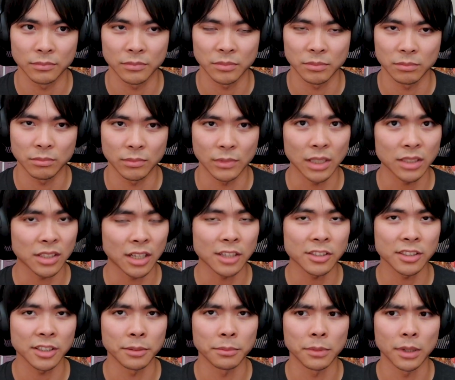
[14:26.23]
That's
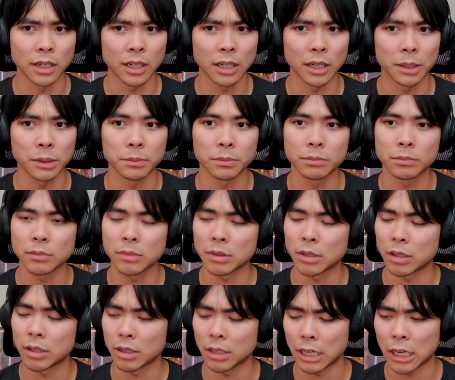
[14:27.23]
awesome. How
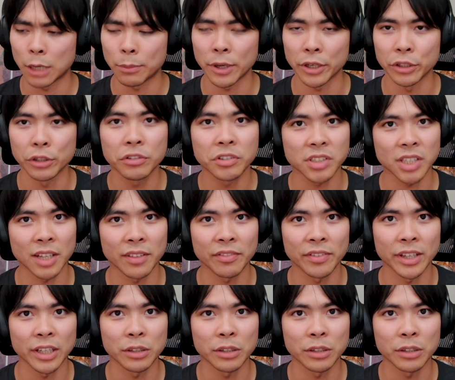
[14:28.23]
about you, Safik?